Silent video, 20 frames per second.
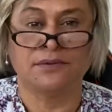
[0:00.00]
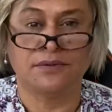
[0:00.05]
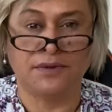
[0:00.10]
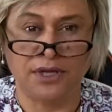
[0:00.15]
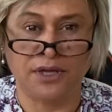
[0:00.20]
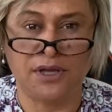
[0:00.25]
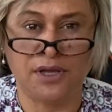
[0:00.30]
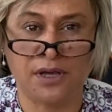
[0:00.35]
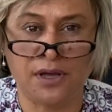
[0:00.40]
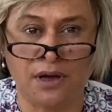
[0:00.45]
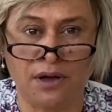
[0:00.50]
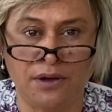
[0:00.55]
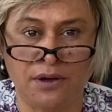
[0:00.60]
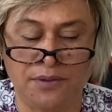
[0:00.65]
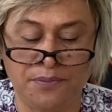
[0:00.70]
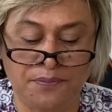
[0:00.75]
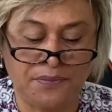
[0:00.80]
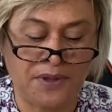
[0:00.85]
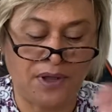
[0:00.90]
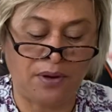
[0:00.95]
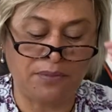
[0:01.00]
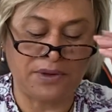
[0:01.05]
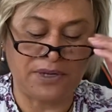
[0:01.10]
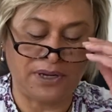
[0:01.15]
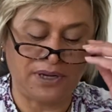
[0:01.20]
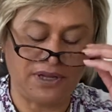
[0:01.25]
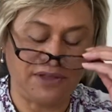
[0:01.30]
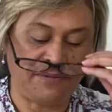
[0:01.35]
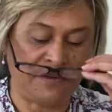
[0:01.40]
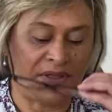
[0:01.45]
There you go. I'm going
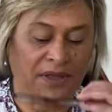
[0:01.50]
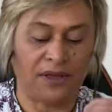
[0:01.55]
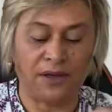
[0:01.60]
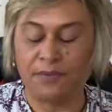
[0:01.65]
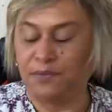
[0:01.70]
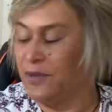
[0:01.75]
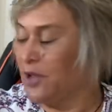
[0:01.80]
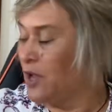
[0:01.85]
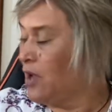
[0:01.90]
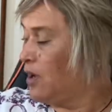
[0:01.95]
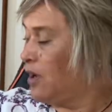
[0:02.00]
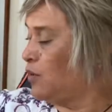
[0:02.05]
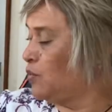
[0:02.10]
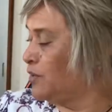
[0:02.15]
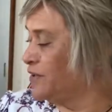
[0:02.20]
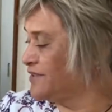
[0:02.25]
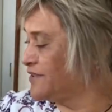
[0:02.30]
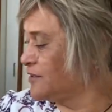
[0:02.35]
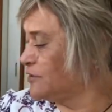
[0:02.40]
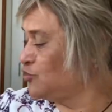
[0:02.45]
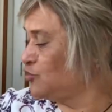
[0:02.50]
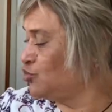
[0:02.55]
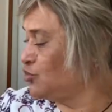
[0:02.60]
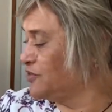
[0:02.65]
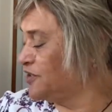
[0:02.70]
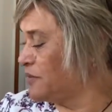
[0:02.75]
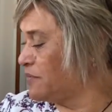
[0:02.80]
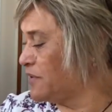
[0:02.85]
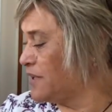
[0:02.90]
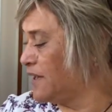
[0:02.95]
to leave it there. I was going to draw
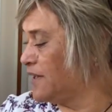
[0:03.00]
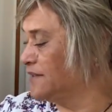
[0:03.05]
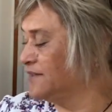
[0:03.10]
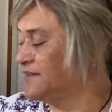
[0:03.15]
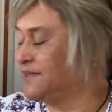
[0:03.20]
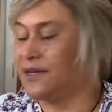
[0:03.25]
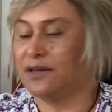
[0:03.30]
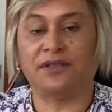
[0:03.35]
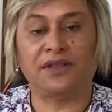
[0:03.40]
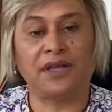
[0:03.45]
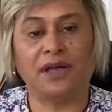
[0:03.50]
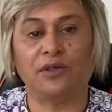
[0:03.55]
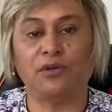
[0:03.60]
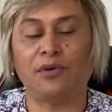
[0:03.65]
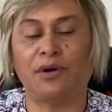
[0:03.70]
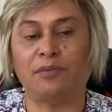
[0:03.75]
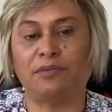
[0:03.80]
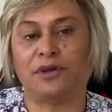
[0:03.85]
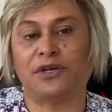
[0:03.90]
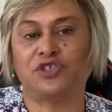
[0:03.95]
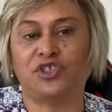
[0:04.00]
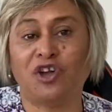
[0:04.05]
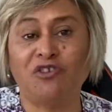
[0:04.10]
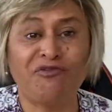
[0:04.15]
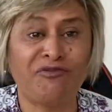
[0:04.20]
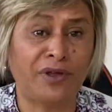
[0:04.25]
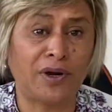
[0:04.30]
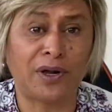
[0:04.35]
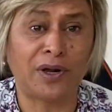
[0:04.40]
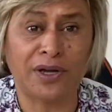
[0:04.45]
some cards out of the other one, but I don't
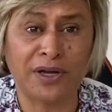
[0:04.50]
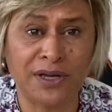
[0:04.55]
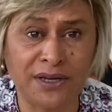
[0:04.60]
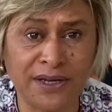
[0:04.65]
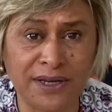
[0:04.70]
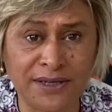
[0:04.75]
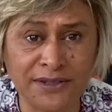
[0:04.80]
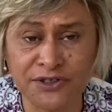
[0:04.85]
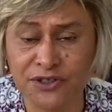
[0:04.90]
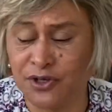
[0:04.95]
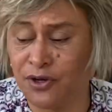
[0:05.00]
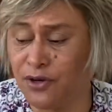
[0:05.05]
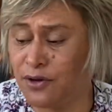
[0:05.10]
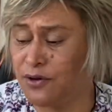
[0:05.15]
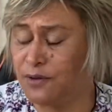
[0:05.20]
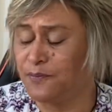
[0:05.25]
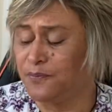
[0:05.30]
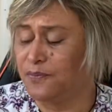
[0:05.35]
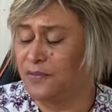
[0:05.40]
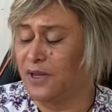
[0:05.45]
feel like I need to.